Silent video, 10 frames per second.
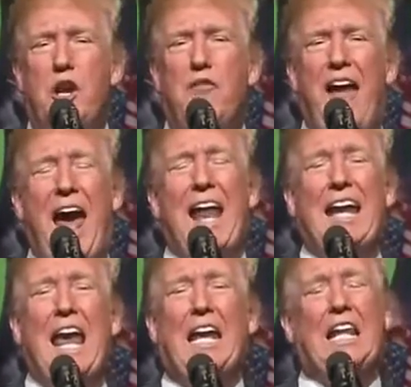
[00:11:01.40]
have had
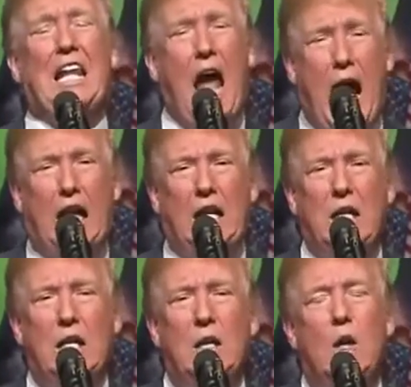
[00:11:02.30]
a lock
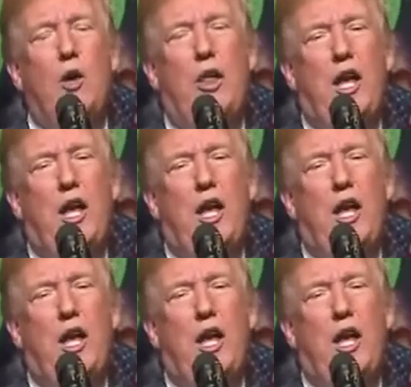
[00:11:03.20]
on the